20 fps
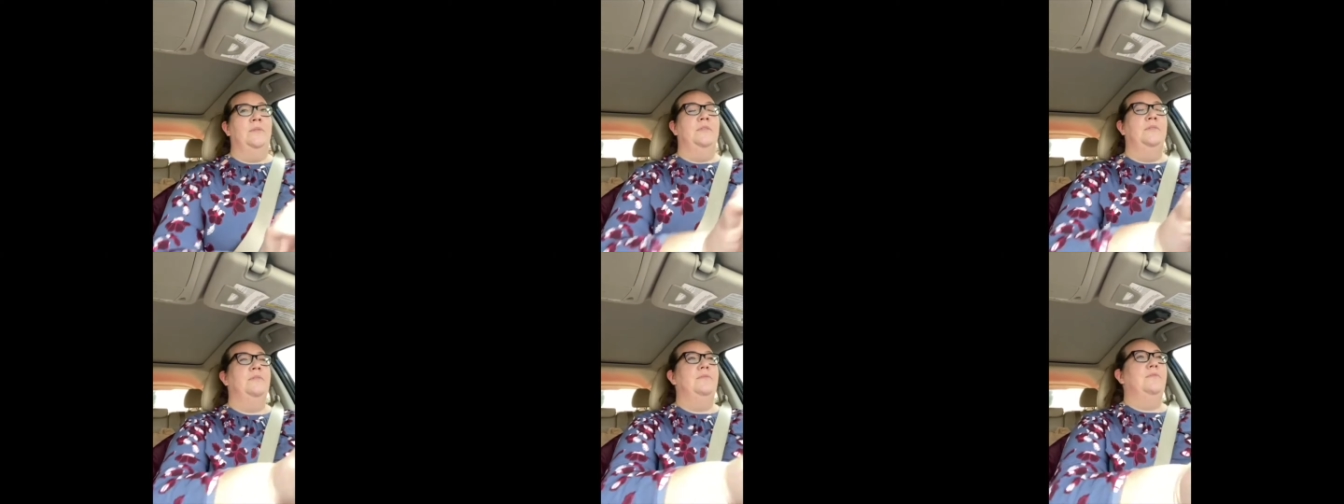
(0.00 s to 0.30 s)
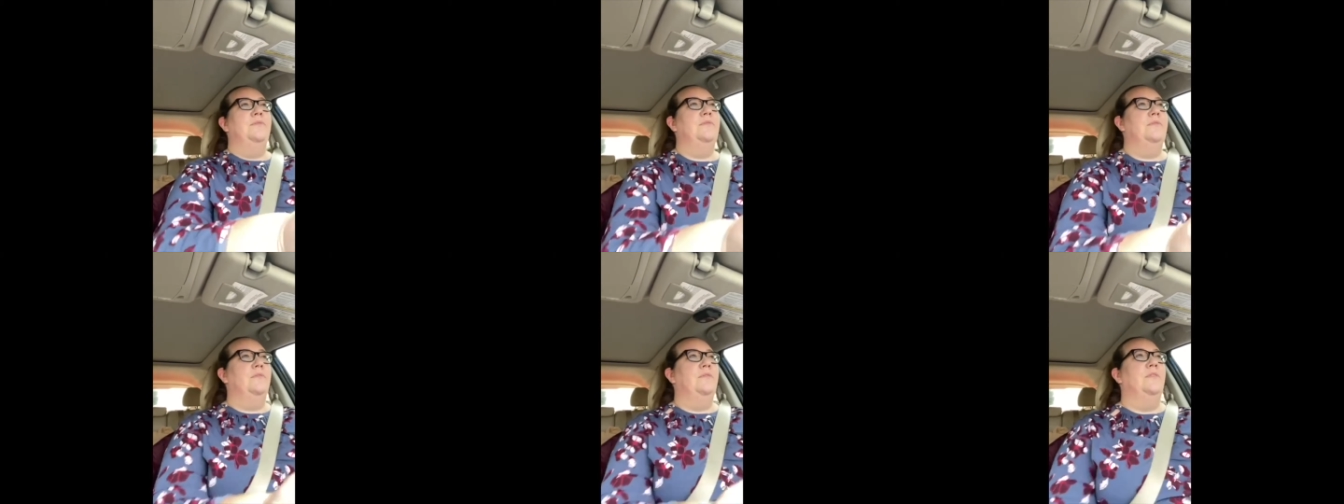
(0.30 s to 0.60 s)
I
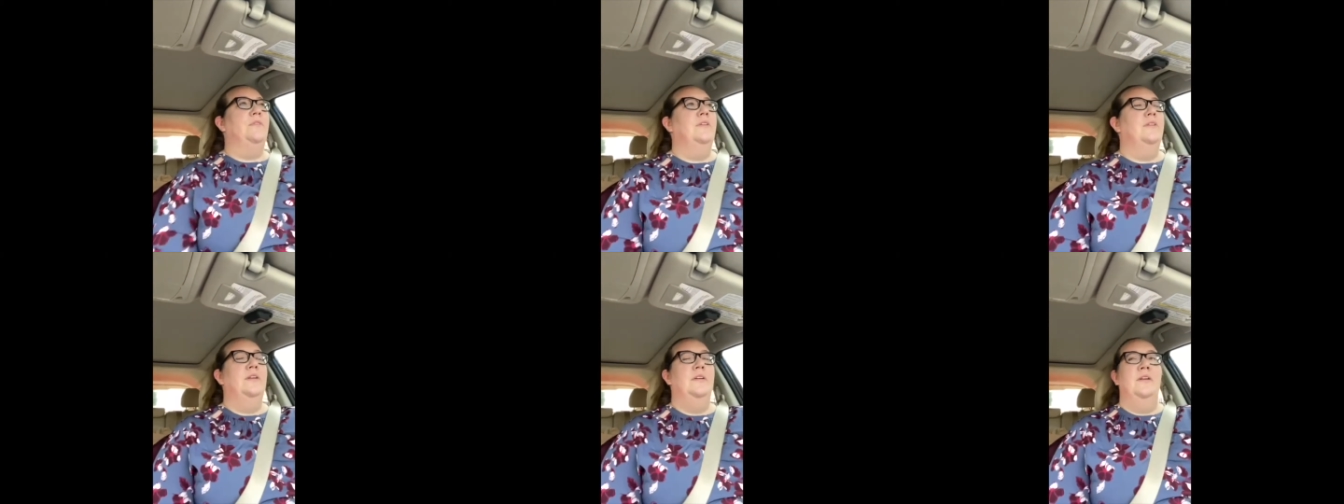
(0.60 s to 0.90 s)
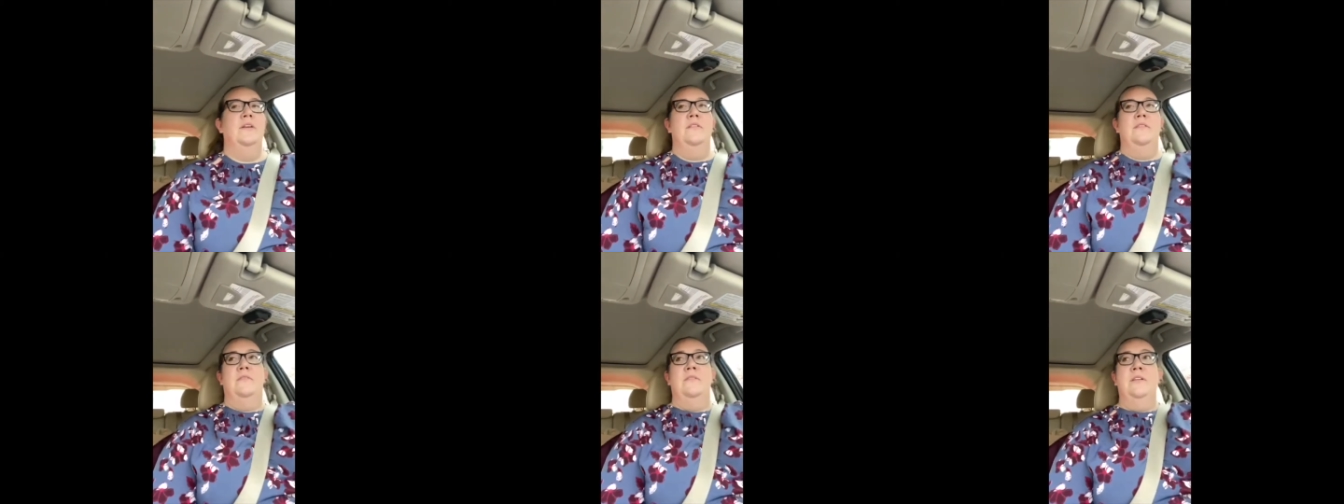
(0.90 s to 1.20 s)

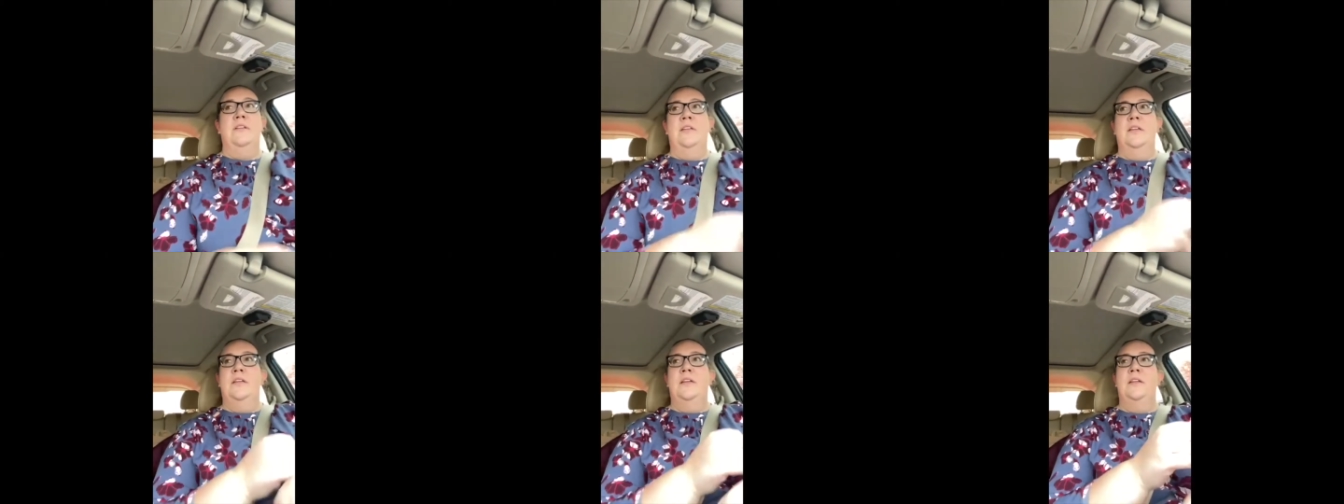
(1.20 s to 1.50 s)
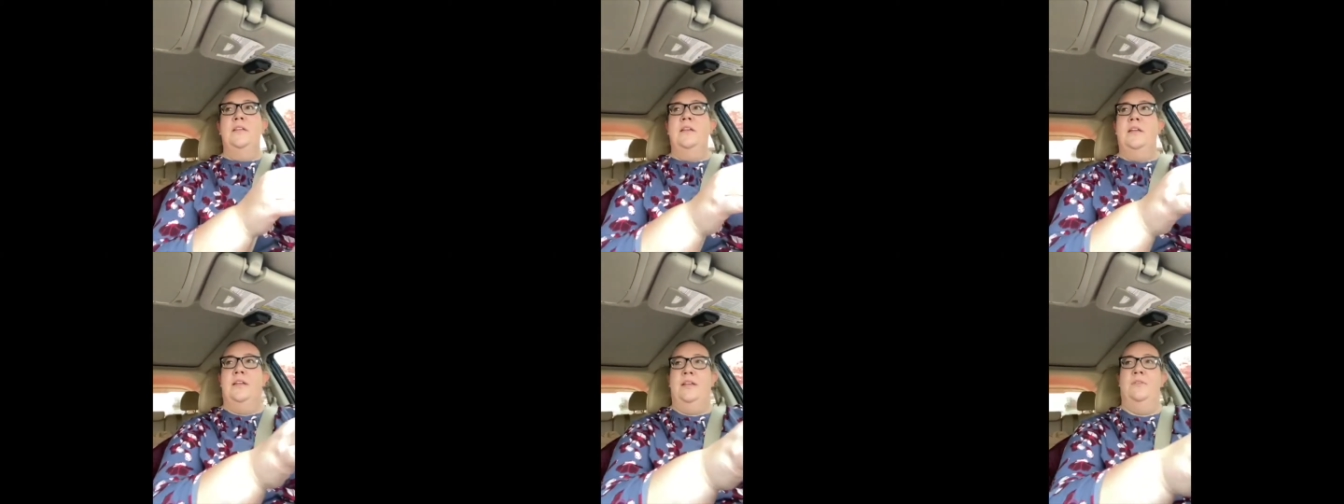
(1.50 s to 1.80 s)
really need
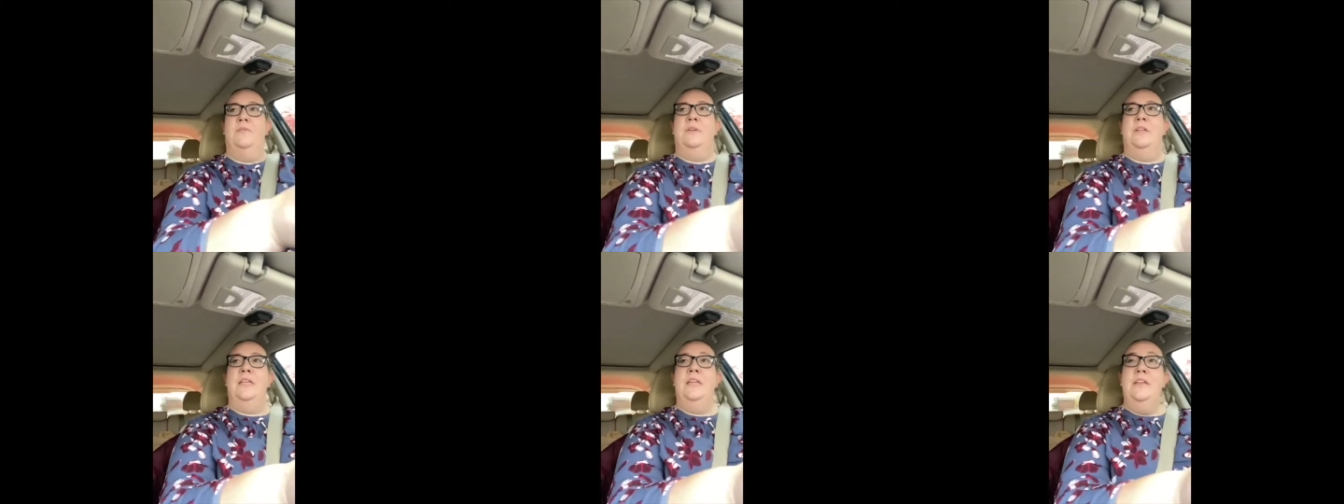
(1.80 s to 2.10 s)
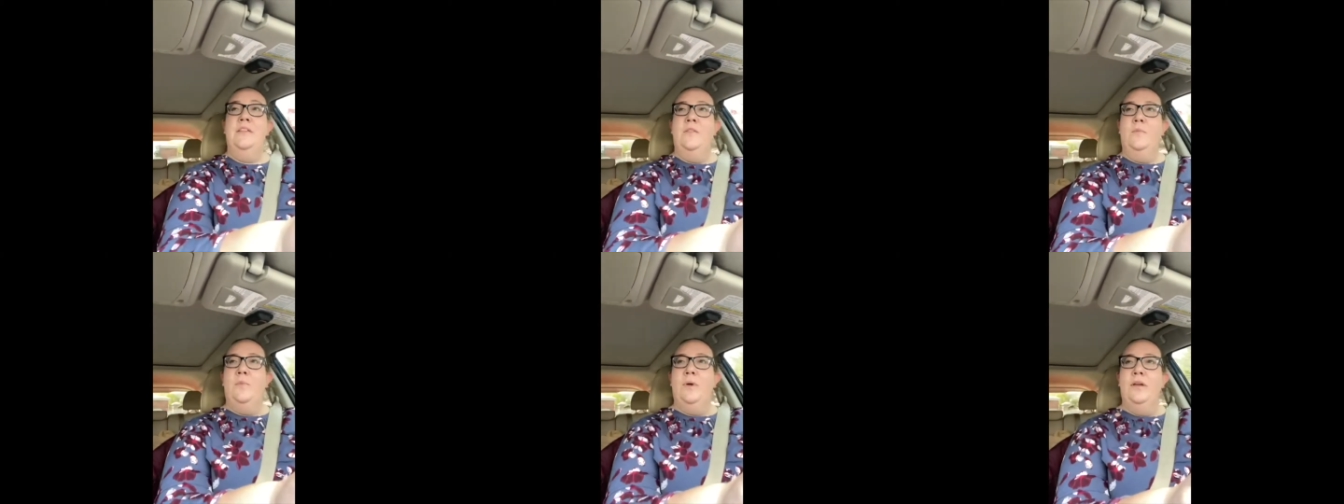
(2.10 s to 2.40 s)

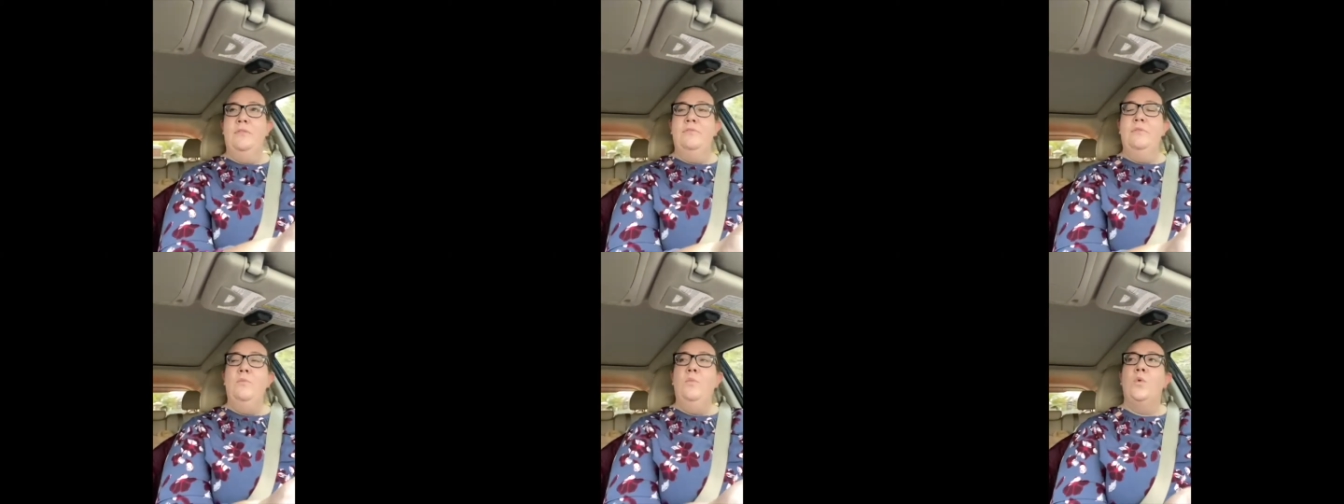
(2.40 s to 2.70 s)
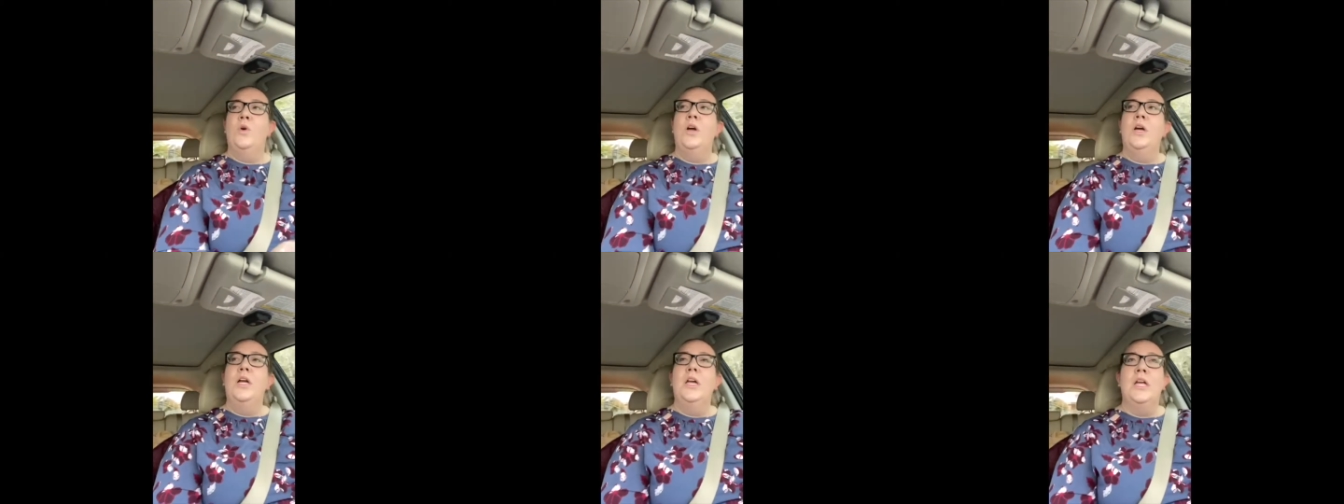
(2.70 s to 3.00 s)
the break from
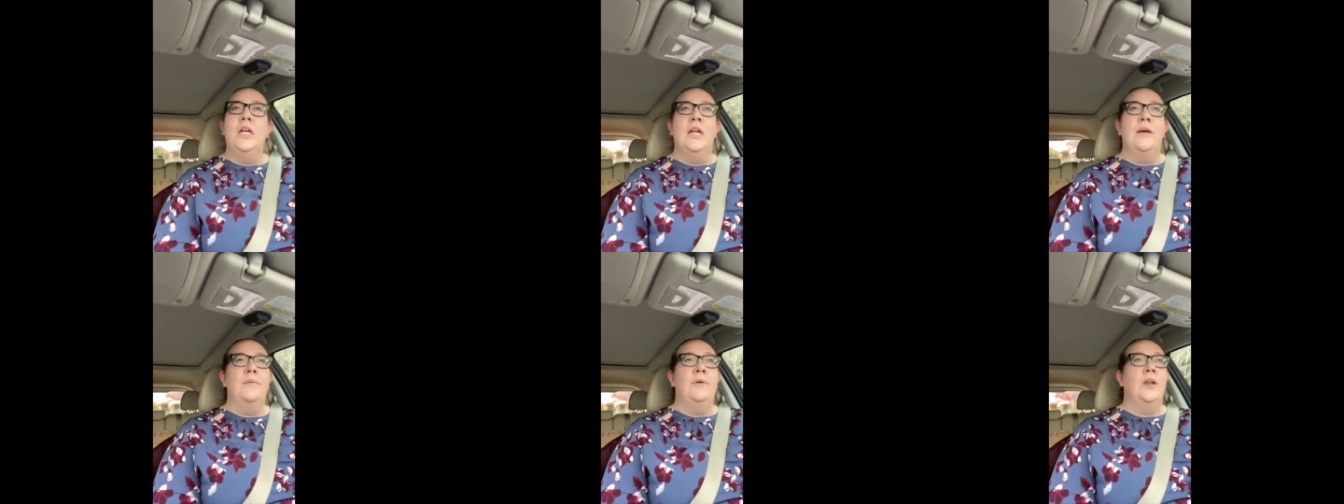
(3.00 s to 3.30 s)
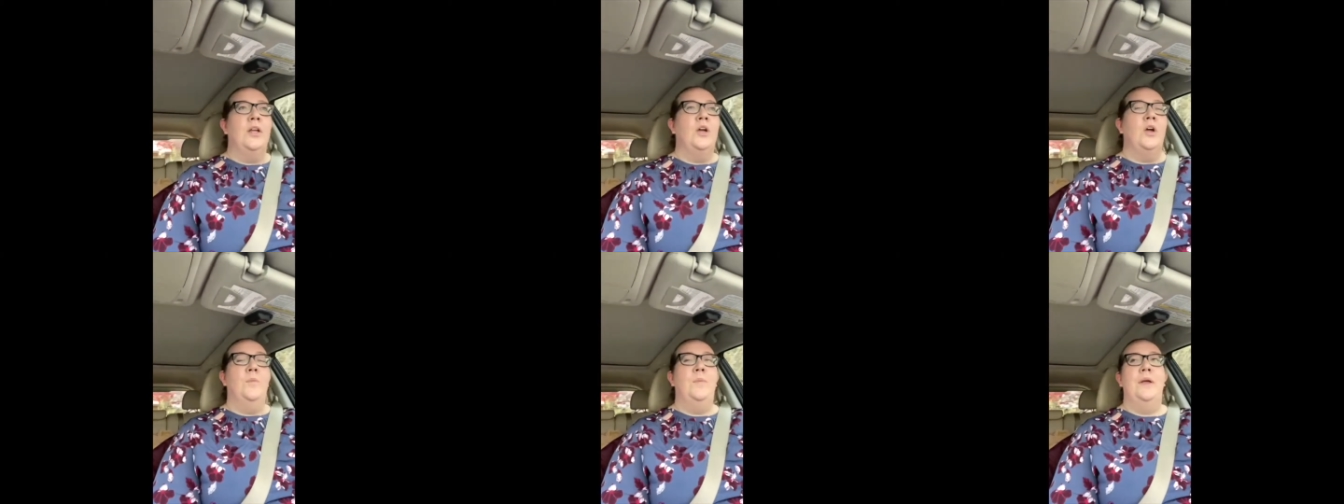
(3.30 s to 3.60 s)
work, and I'm
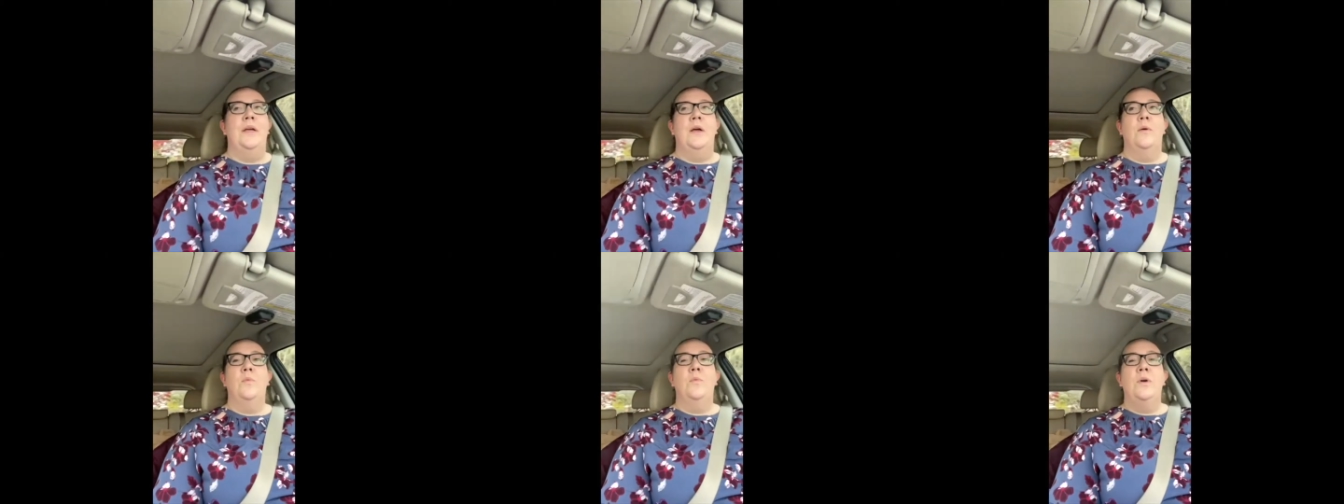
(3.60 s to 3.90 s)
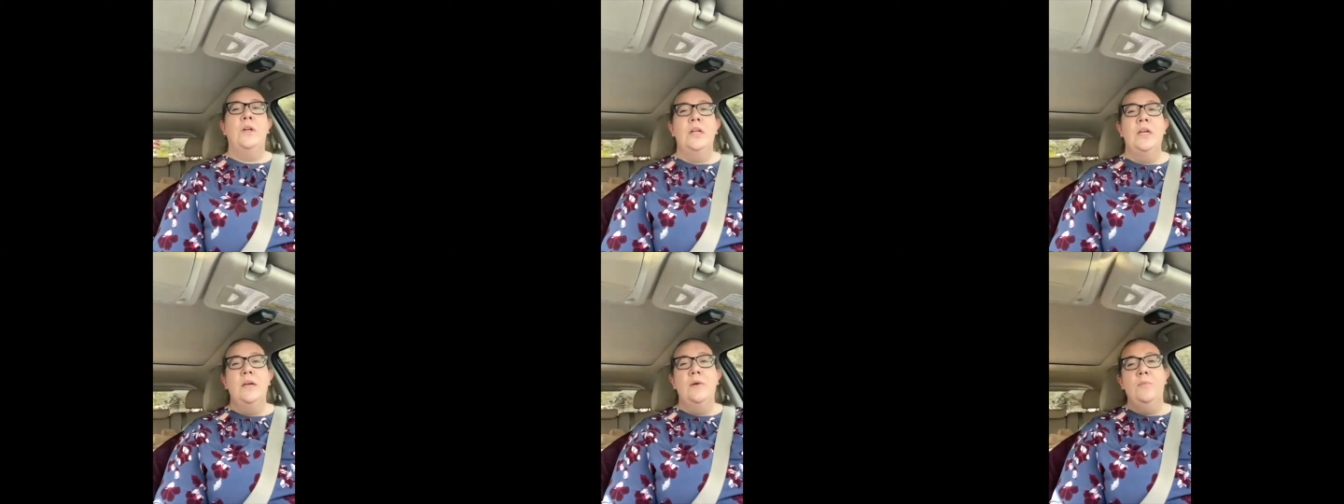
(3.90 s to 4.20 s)
gonna go pick up
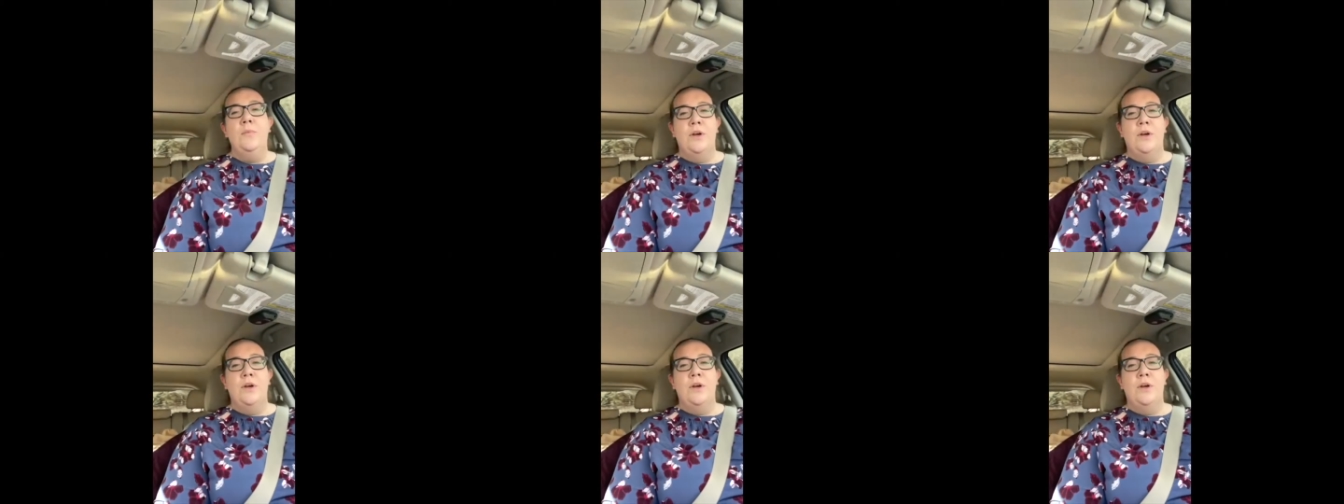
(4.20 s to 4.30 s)
William.